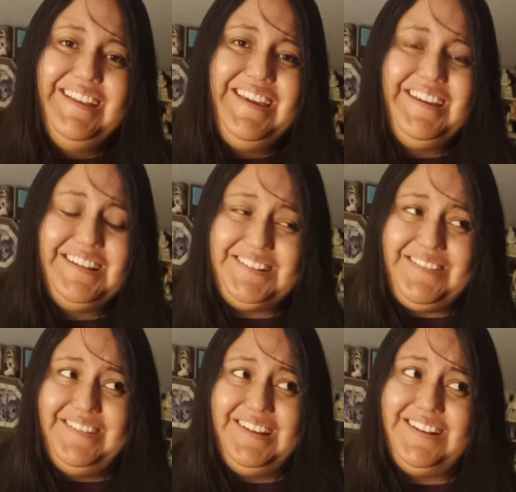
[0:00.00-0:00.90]
it's
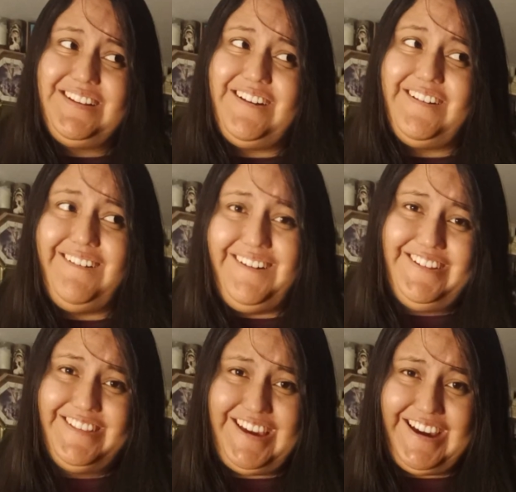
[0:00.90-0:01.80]
probably not
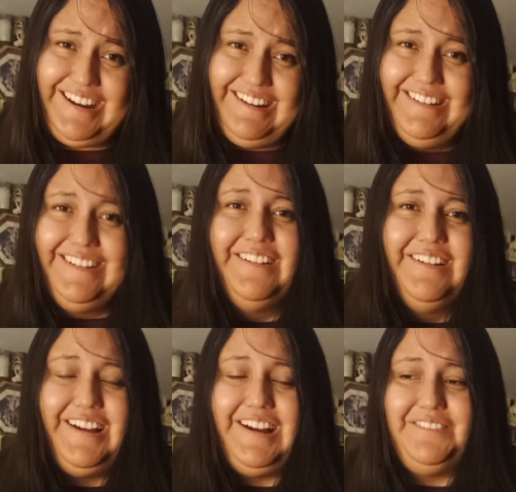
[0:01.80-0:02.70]
all there
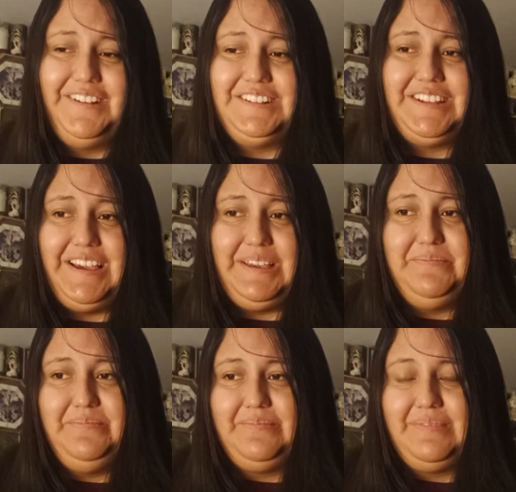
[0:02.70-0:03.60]
at one
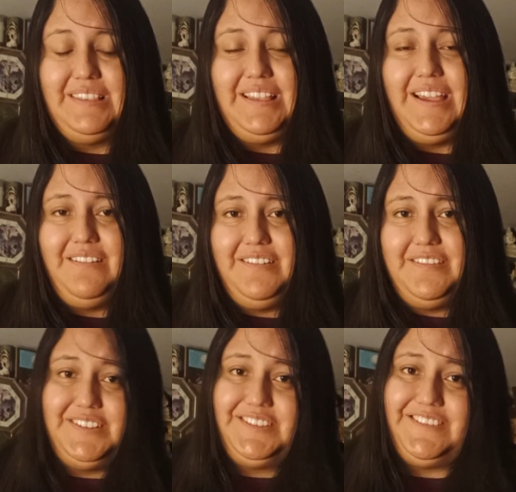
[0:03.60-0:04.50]
time. I don't know
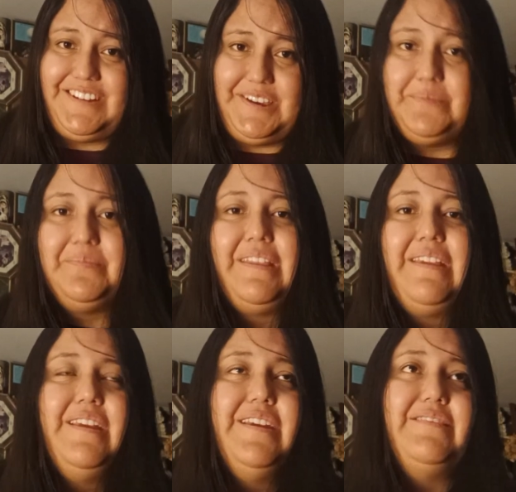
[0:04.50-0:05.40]
the story,
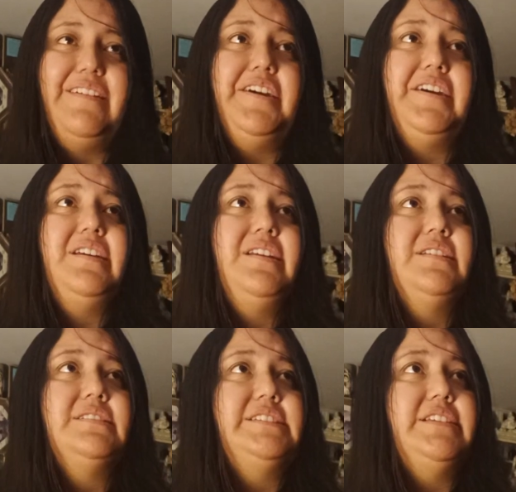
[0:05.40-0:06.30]
but
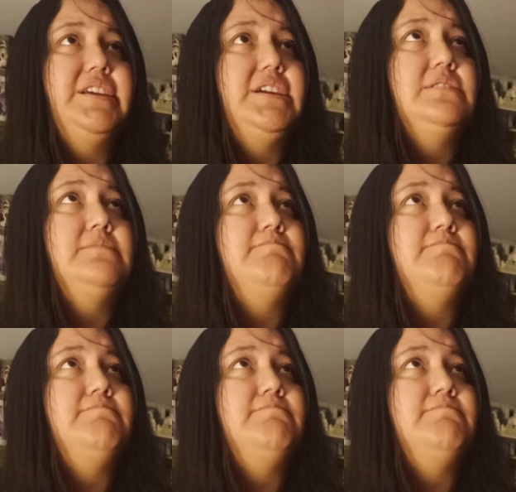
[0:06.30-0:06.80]
so then,